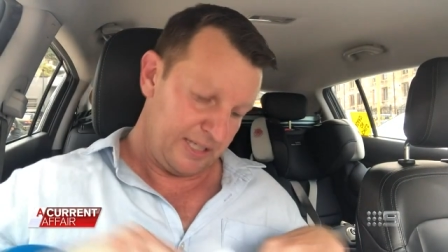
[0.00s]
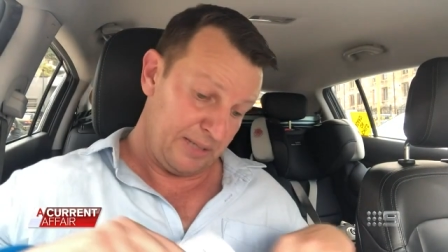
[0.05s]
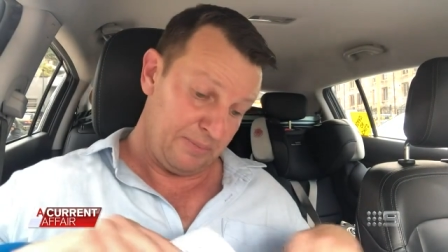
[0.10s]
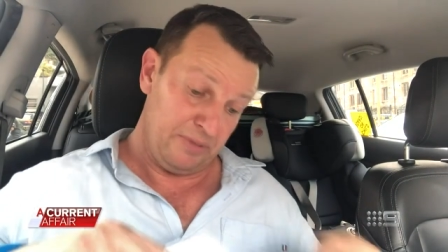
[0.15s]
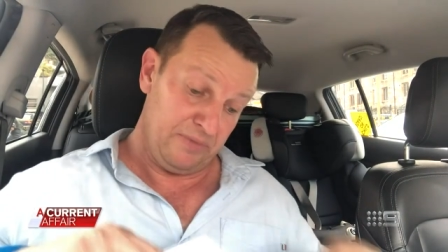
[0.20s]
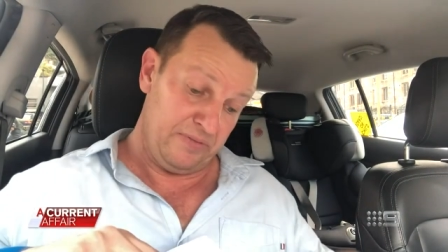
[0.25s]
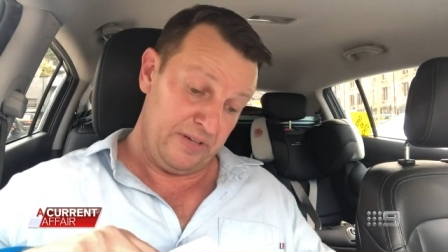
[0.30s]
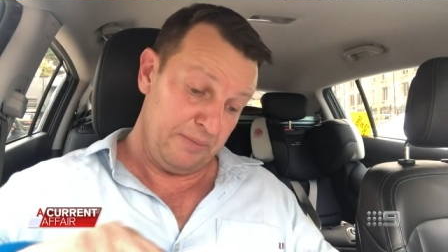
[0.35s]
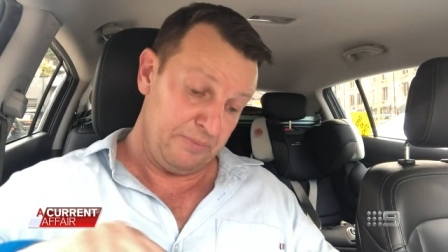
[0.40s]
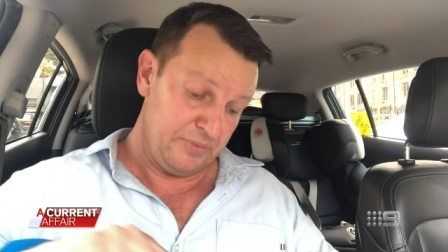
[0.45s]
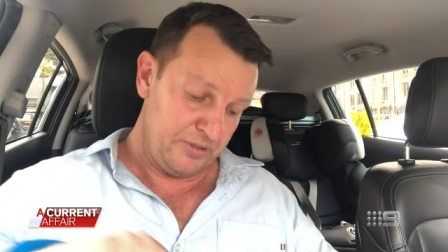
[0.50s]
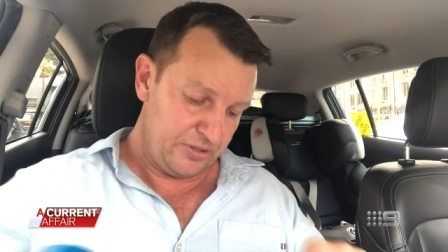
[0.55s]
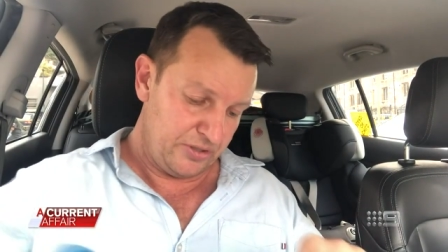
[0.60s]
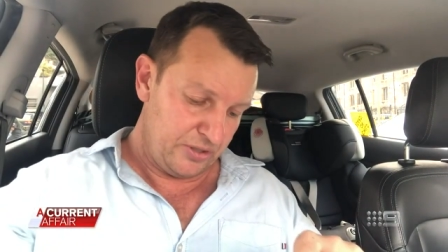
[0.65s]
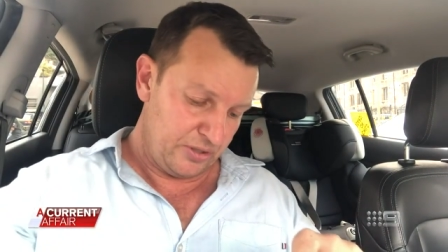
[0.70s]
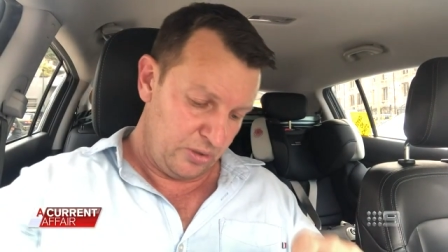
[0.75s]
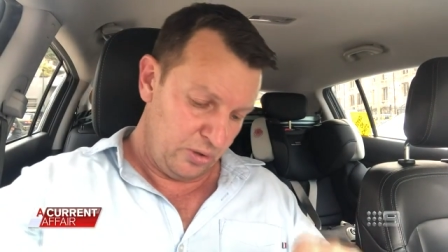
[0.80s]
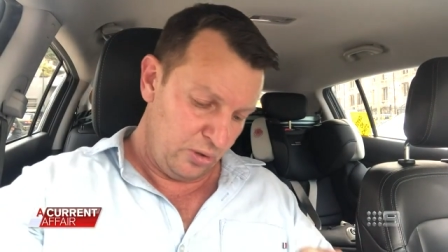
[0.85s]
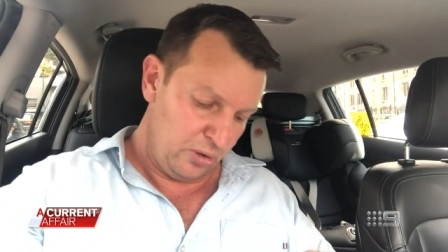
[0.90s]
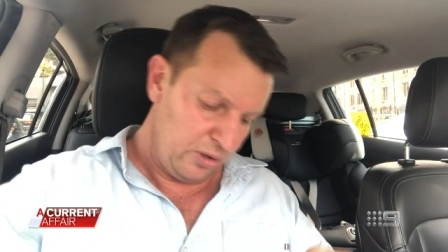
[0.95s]
a couple of numbers
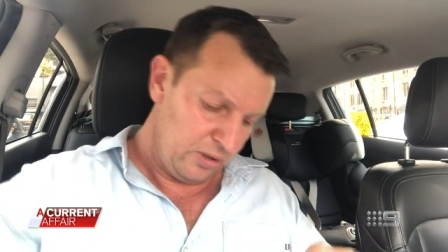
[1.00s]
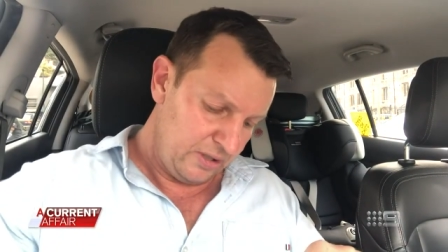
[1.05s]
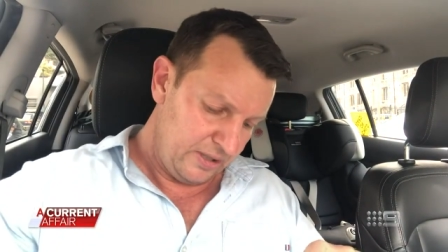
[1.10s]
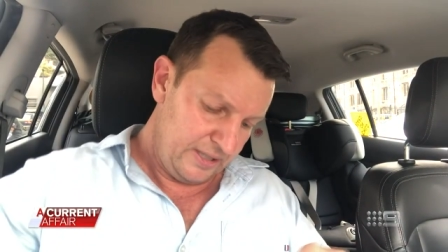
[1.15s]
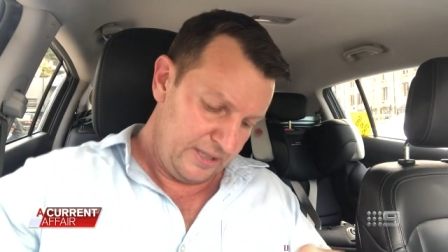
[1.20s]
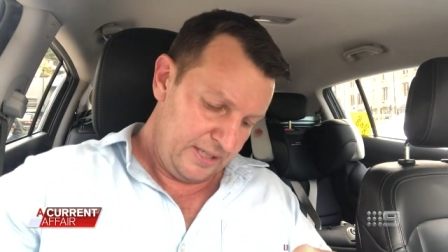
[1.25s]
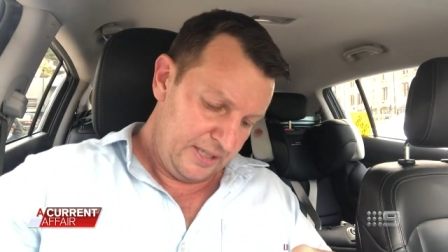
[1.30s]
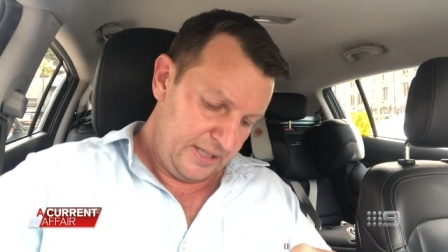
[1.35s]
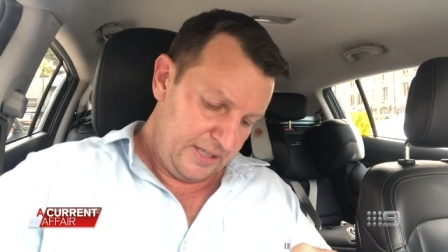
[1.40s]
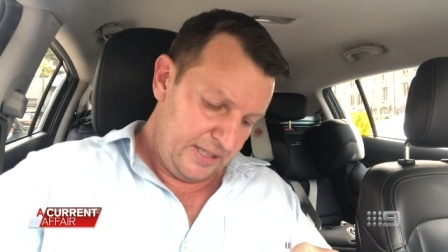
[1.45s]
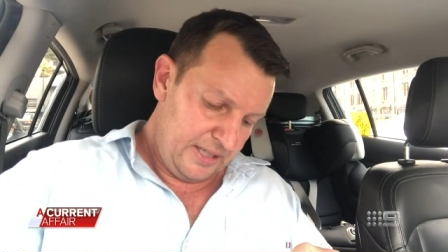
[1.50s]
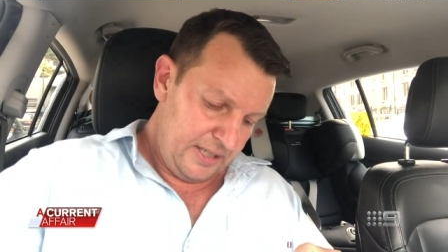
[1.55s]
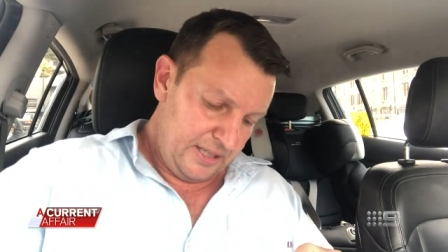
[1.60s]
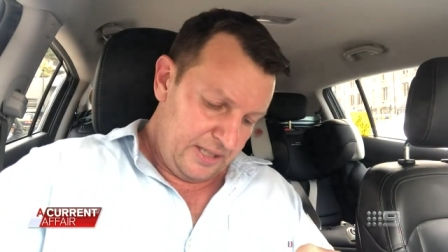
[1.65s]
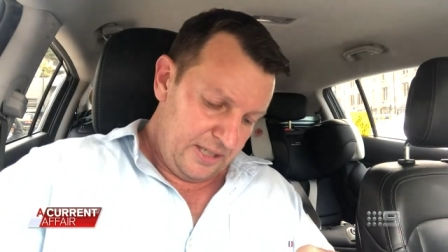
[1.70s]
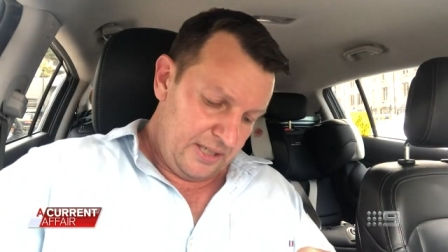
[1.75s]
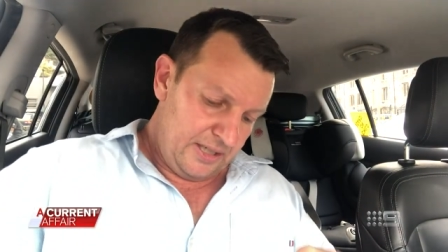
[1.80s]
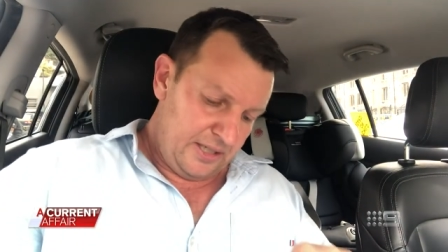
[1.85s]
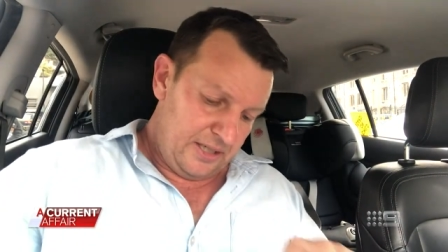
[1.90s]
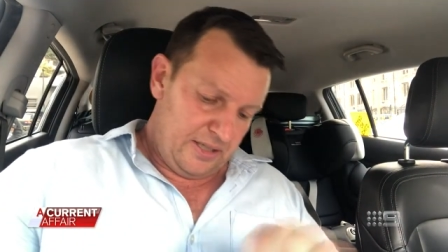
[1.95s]
to call.
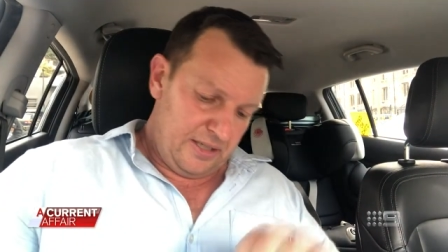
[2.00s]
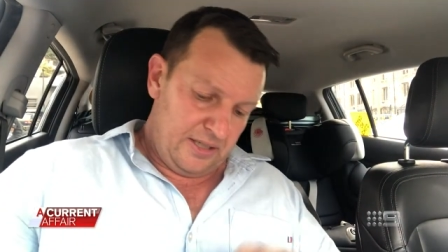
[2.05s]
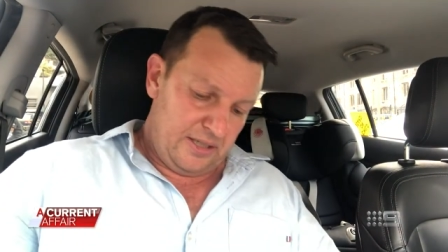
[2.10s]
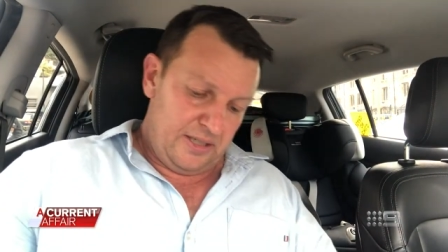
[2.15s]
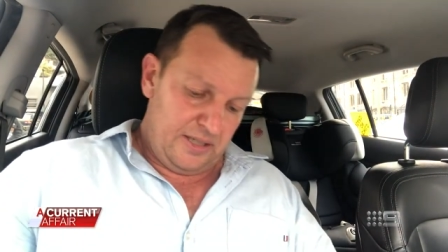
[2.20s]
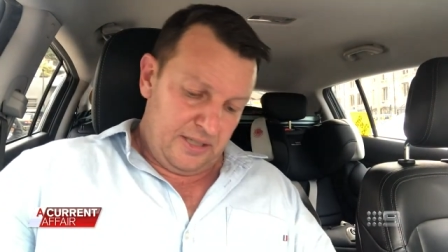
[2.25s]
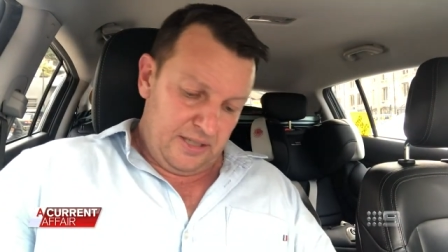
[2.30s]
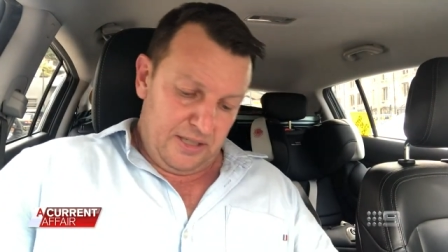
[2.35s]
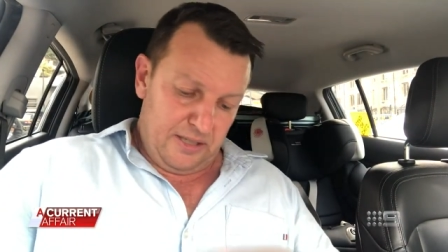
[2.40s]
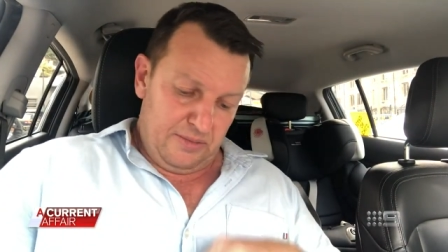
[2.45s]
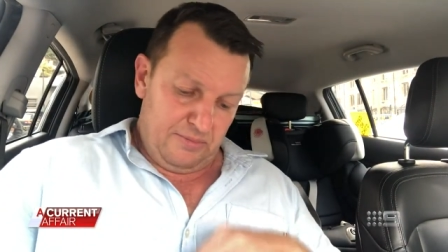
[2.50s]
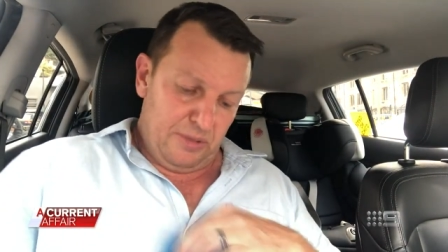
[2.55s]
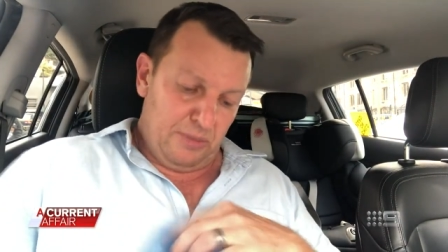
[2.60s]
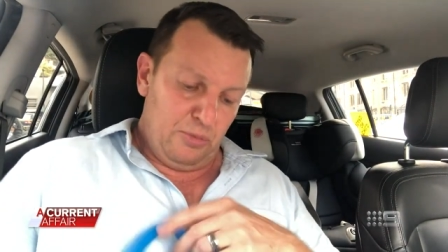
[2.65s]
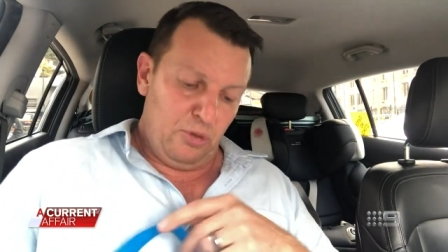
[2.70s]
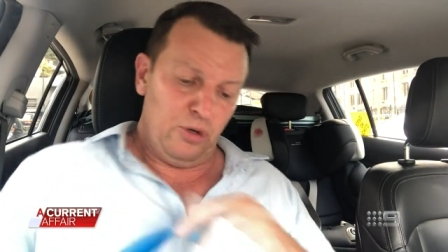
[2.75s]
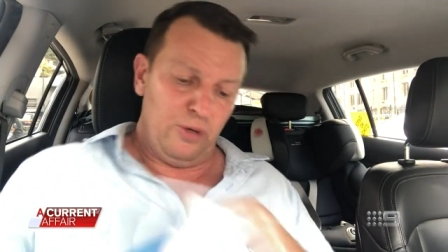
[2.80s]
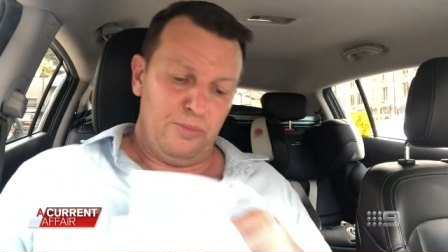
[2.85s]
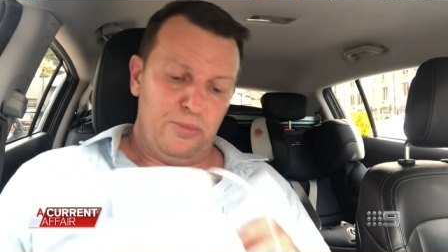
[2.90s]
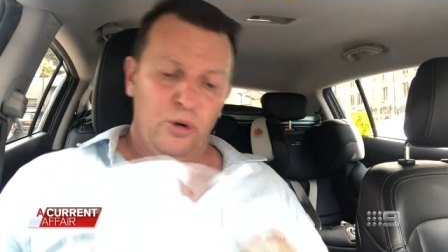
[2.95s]

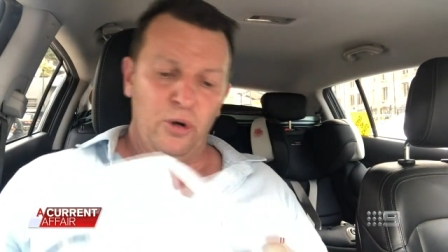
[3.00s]
But more